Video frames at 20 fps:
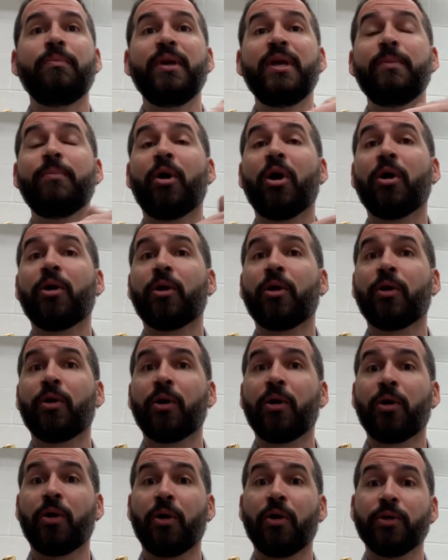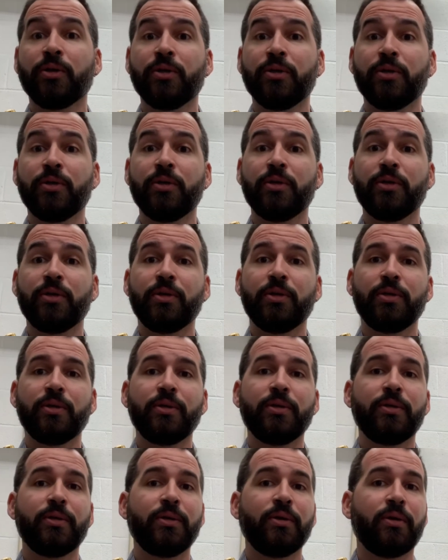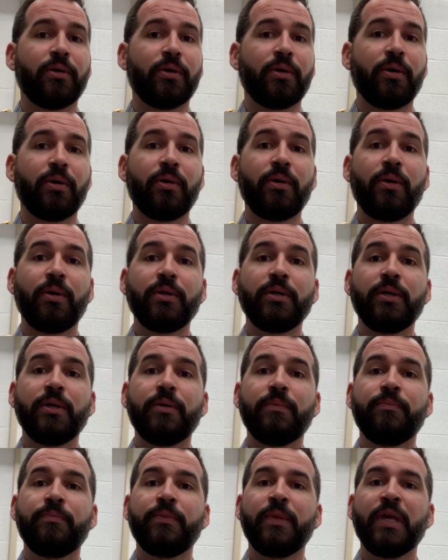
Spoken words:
pi ba da di da di.